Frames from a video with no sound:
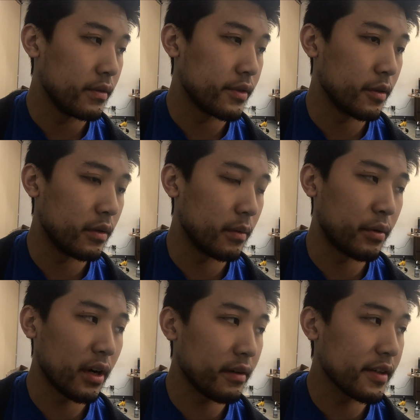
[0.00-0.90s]
So a
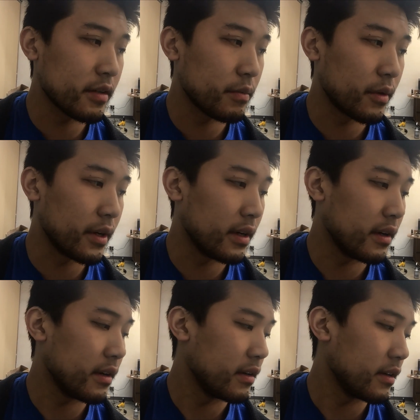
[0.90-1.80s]
progress report,
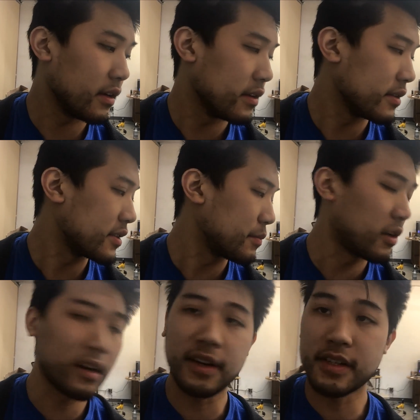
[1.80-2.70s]
just a
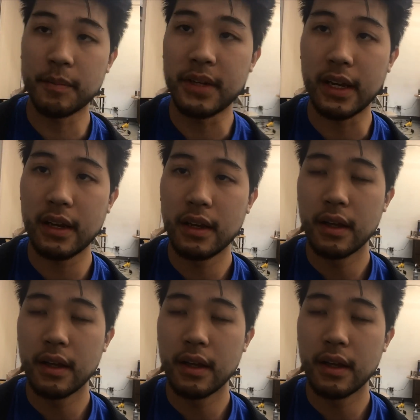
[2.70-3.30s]
progress update.